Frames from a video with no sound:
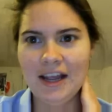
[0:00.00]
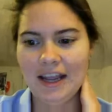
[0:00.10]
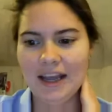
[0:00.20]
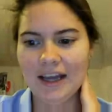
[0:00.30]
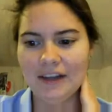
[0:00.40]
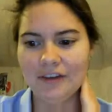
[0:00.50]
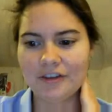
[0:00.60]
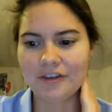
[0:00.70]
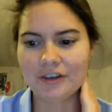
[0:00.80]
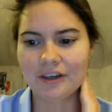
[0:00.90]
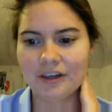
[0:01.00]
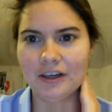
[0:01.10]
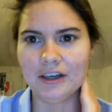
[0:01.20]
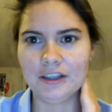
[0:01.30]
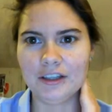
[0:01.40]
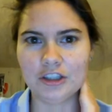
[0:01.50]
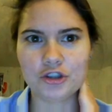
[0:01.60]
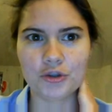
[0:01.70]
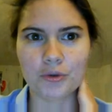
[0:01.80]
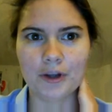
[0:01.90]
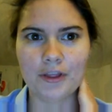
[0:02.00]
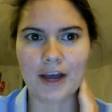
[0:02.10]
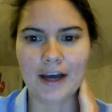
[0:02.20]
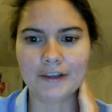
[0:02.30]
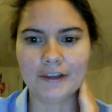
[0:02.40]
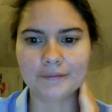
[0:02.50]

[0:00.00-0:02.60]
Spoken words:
and ensure that